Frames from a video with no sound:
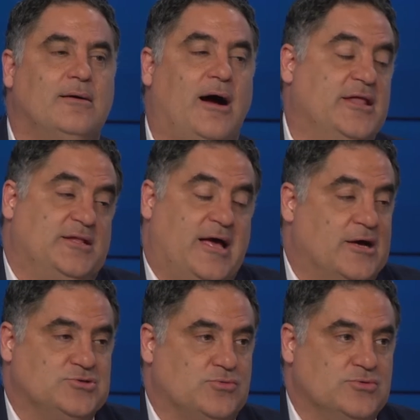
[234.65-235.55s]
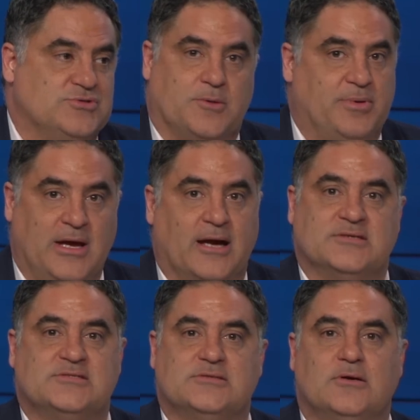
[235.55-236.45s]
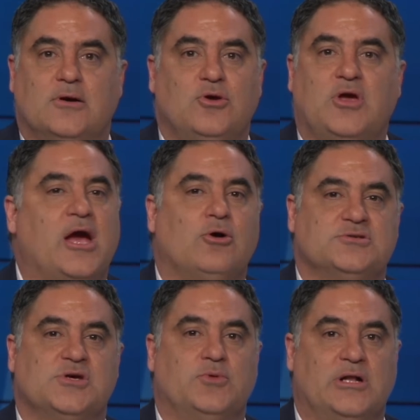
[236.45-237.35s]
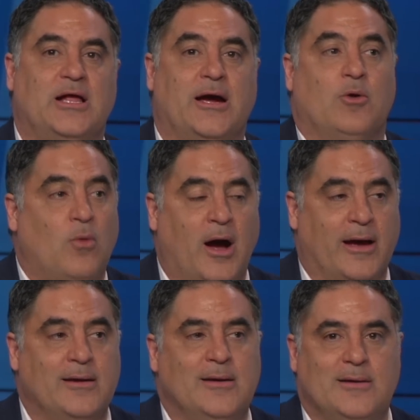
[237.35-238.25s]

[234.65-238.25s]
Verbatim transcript: I think the House rules are B S. You can't call someone a liar. Why?